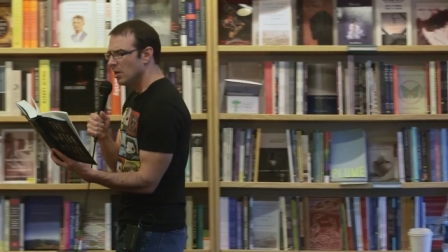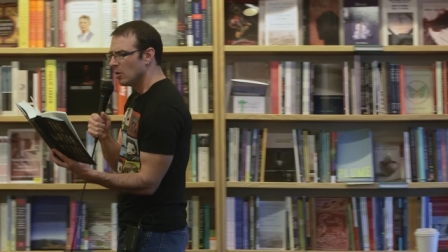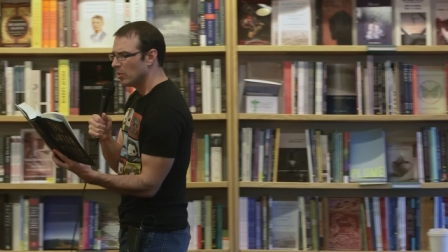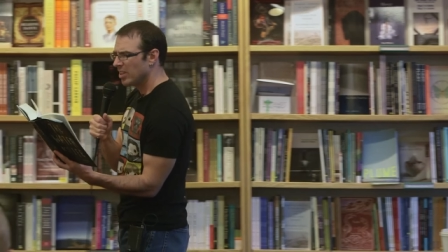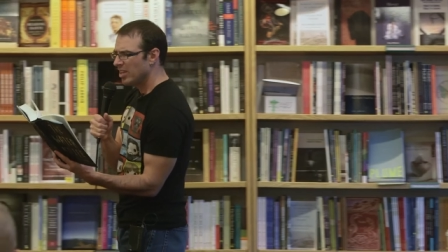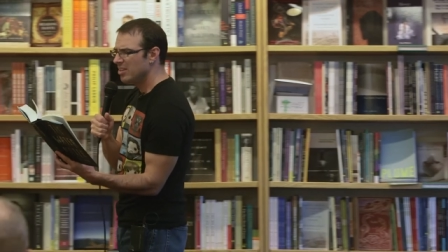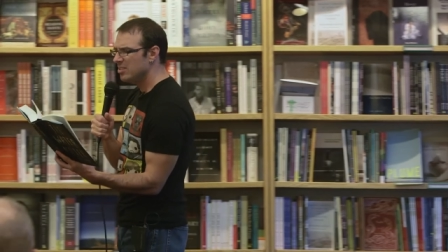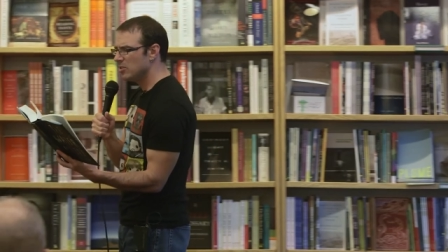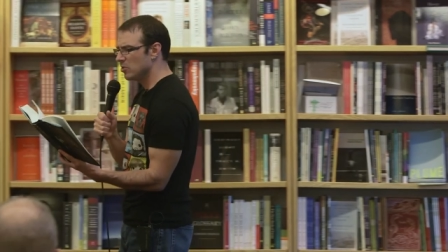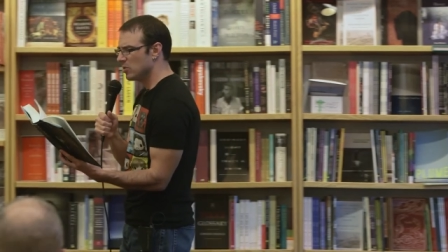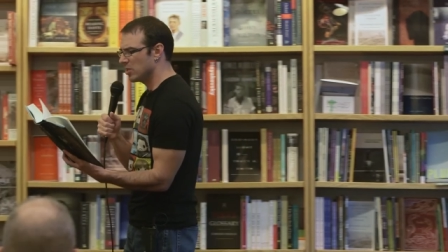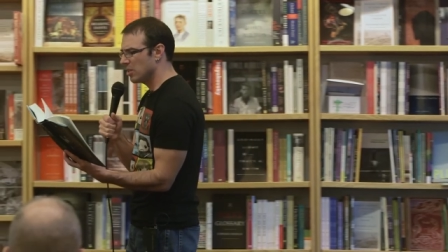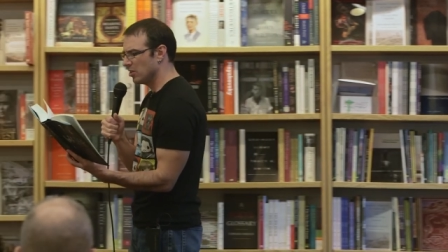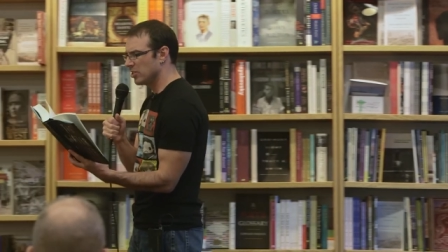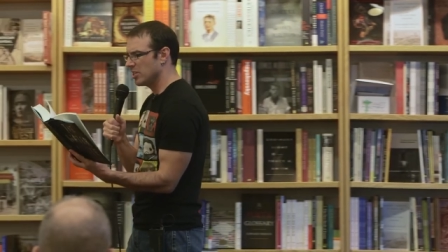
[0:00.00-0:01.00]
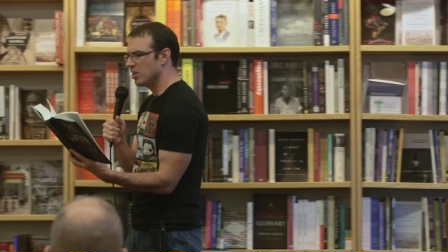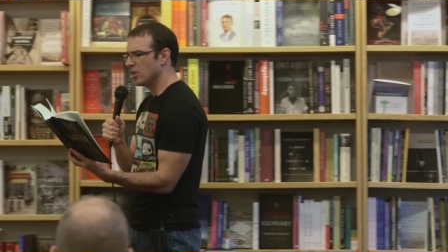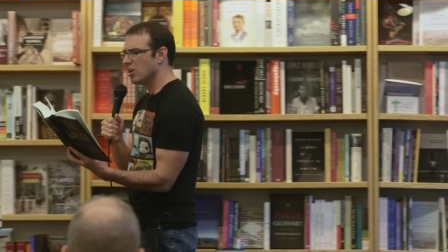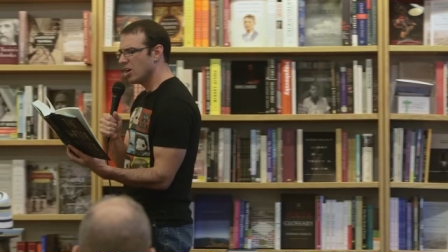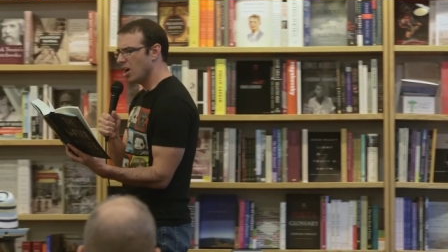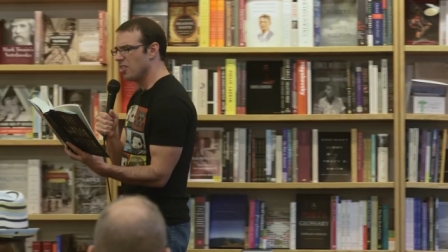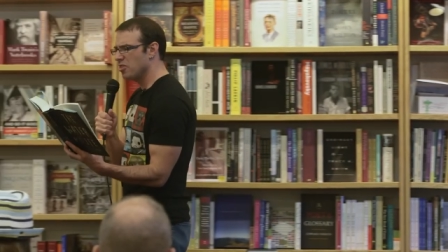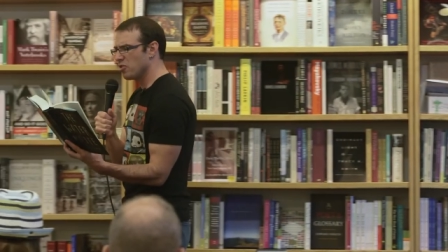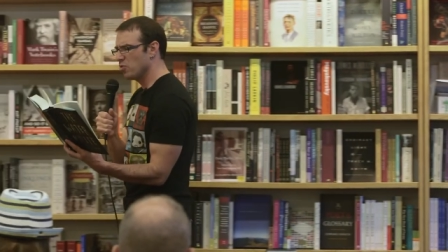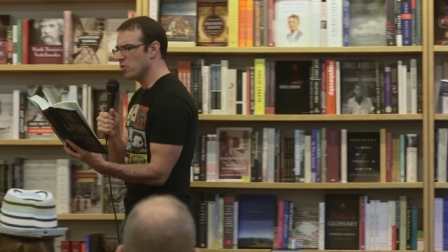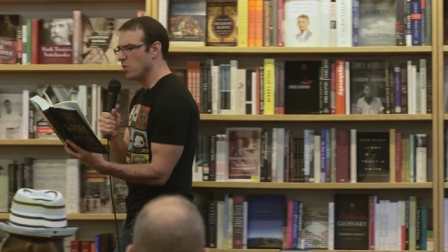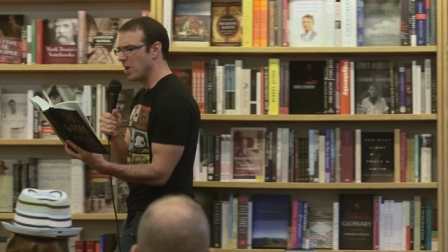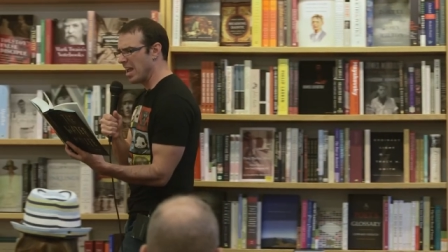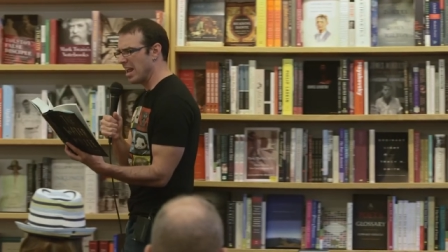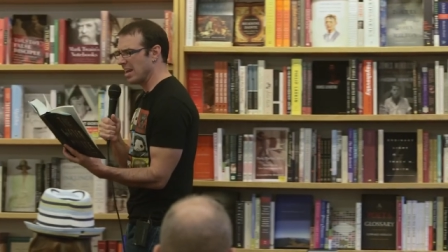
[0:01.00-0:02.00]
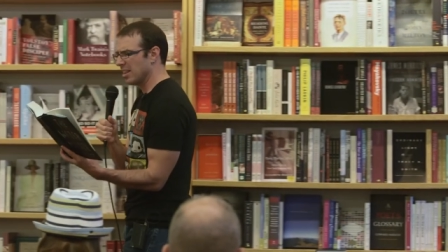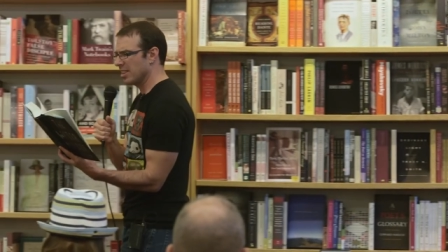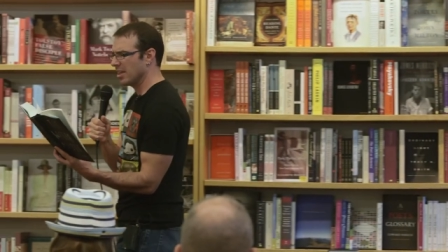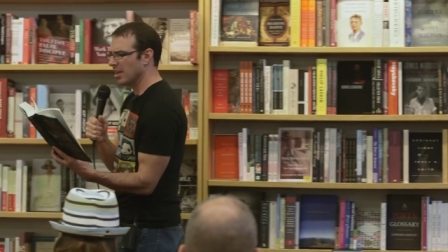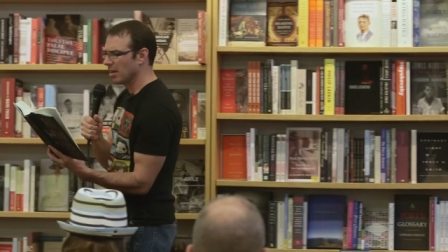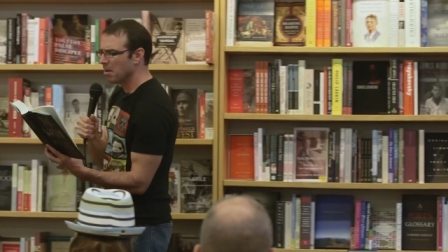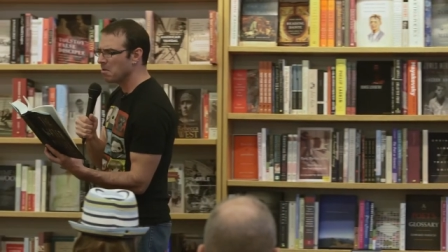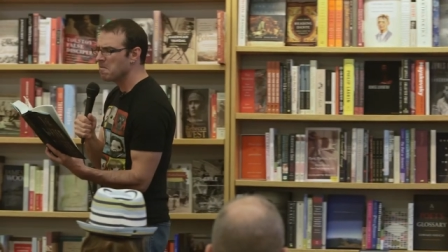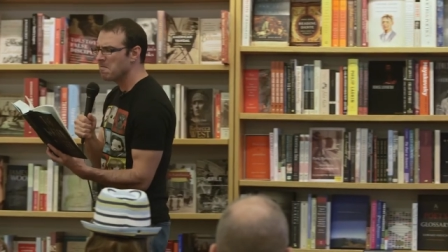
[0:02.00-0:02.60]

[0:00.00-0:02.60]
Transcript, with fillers: With his new skills, he could cut through anything,